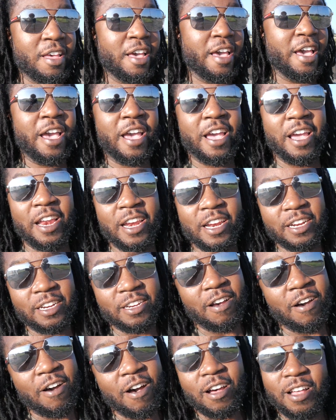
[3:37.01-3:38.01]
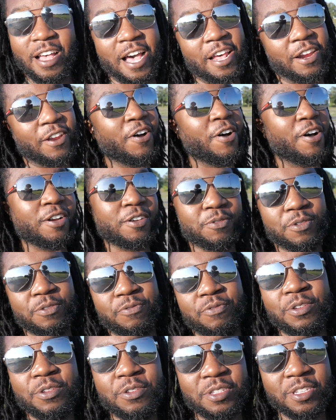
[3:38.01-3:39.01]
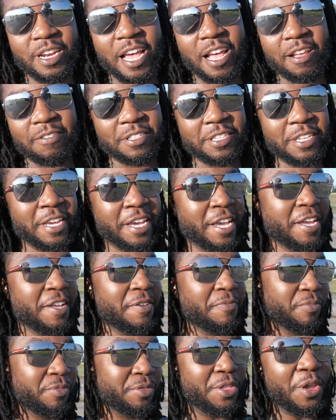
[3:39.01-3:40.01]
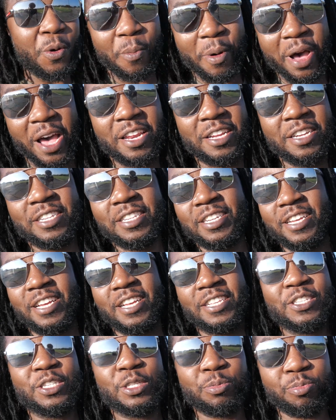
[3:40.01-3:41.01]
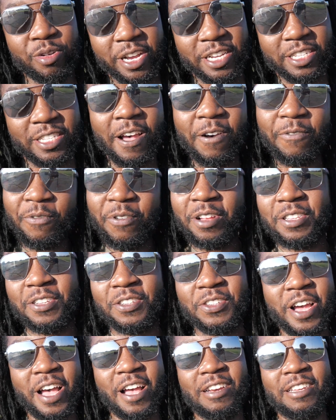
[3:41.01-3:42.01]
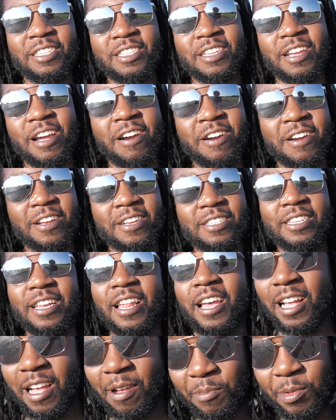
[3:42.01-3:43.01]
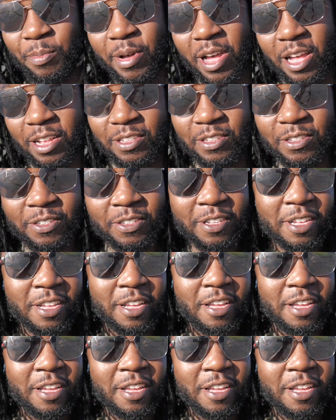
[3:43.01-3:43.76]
And out of all the reviews that I've seen, nobody has expressed how fun to drive this car is like I'm about to.